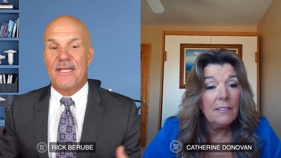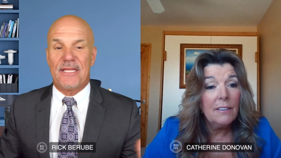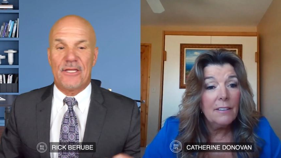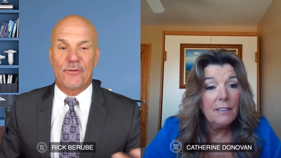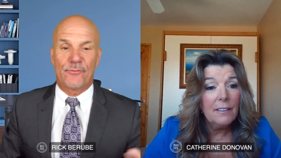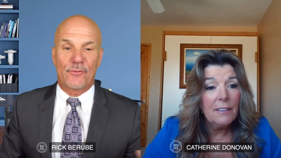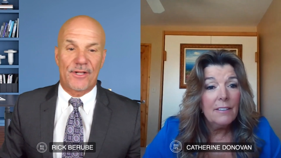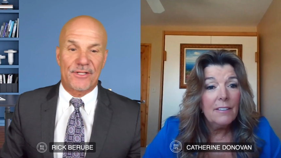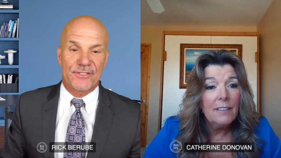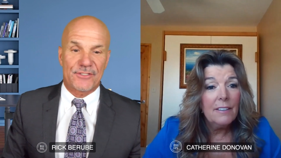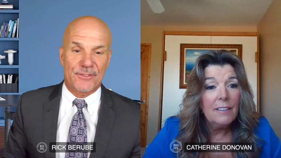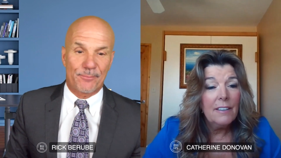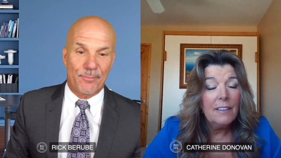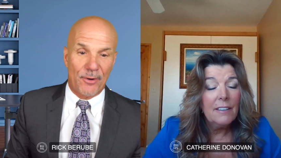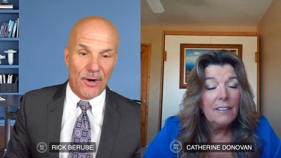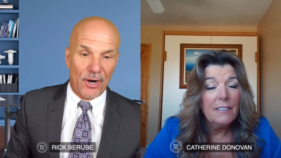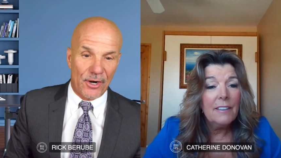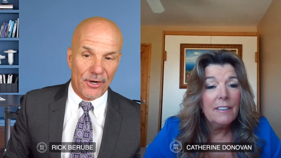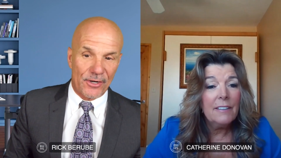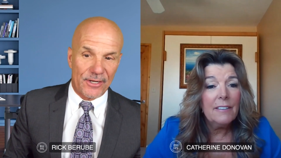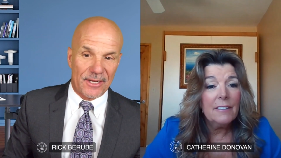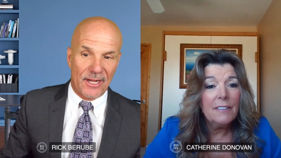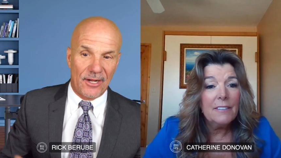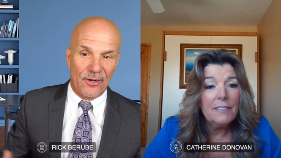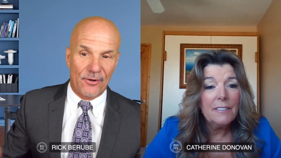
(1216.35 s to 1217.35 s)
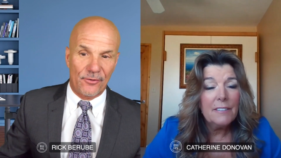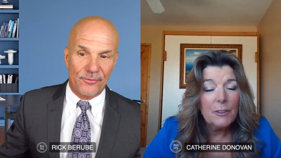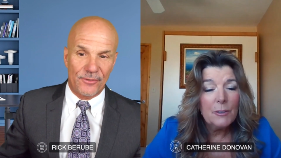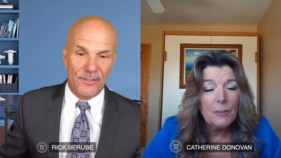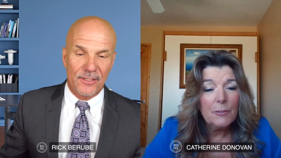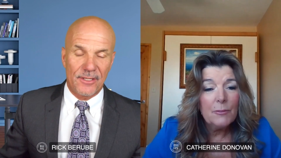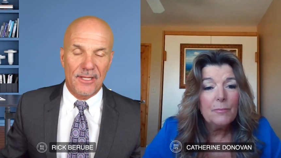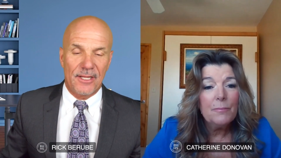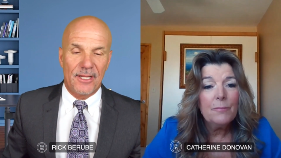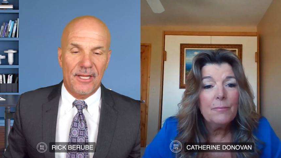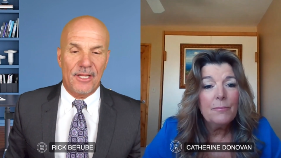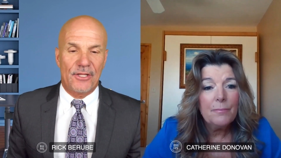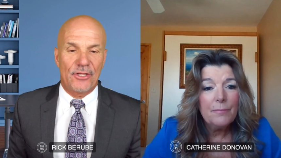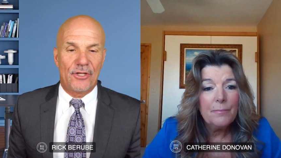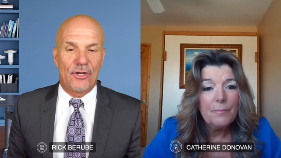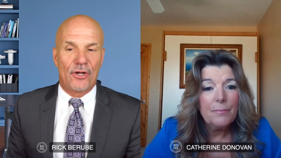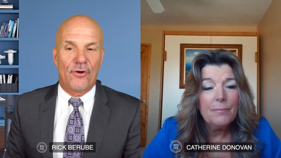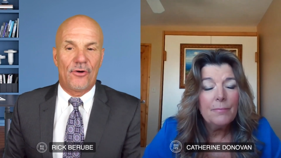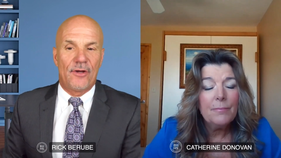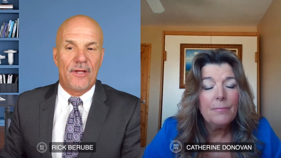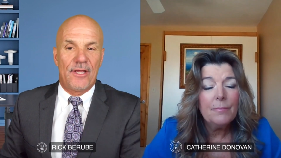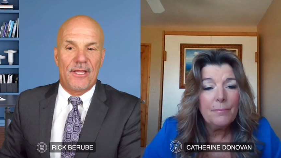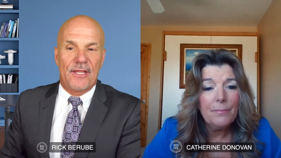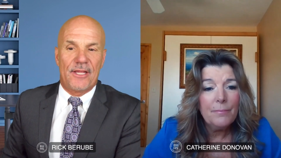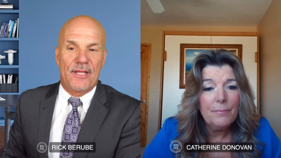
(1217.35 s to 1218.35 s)
Speaker 1: He rents a park out, you
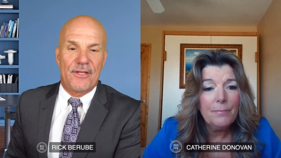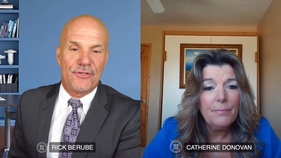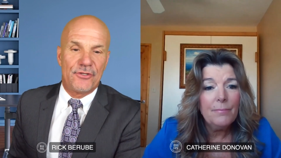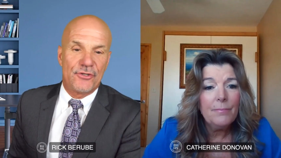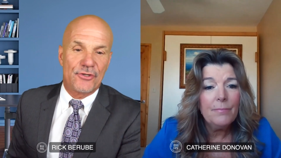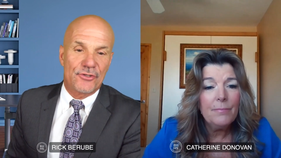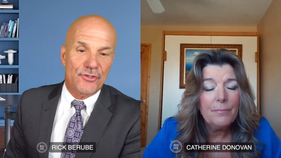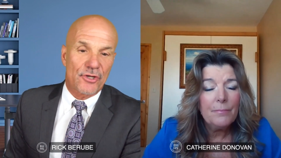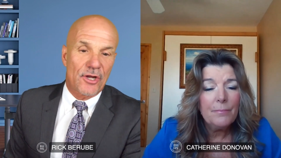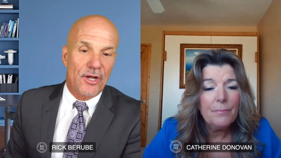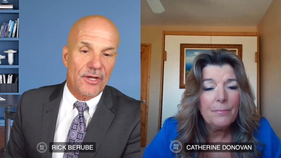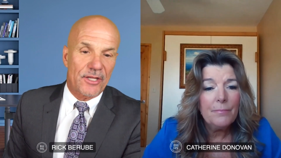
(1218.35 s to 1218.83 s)
know, mm-hmm. and you're